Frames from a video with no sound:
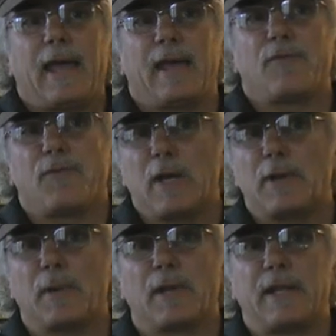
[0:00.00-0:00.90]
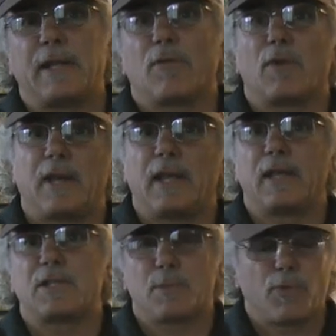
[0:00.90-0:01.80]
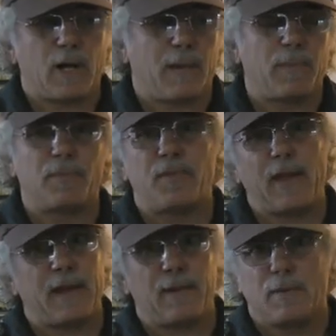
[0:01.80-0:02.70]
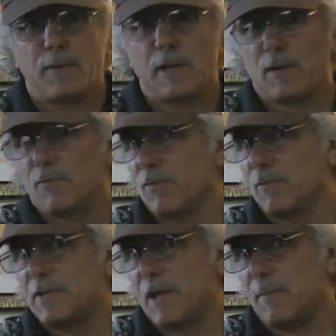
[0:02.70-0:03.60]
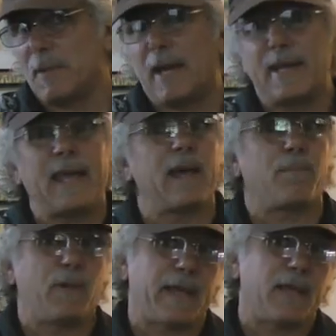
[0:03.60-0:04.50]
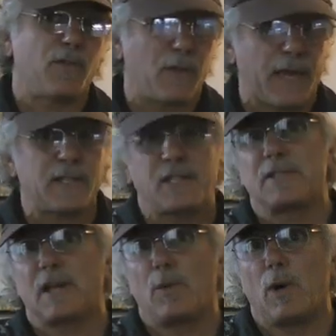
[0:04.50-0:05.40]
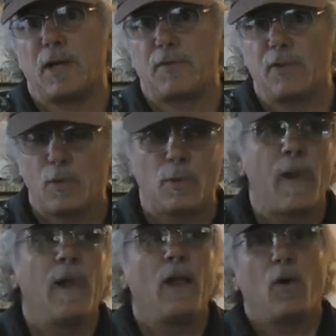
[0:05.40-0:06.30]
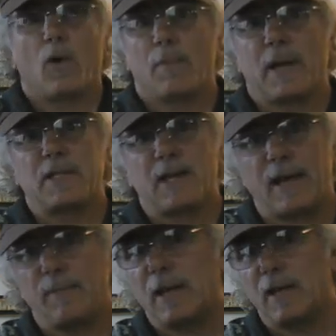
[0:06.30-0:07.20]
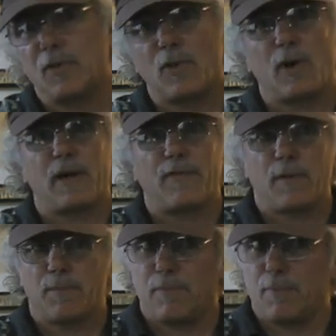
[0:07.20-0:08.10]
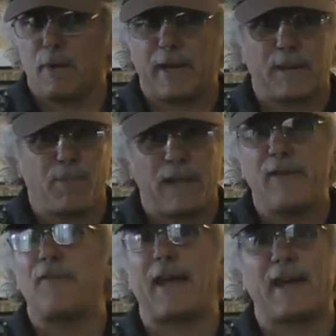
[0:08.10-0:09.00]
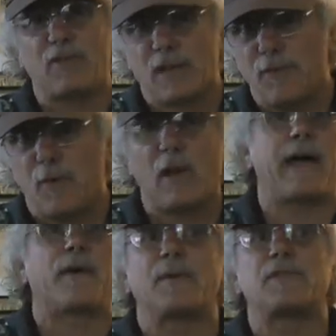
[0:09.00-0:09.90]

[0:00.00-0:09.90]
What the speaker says: and frequently they're running into problems that they'll tell me I can't play as fast as I want to, or my timing is off. When I play fast, I fall out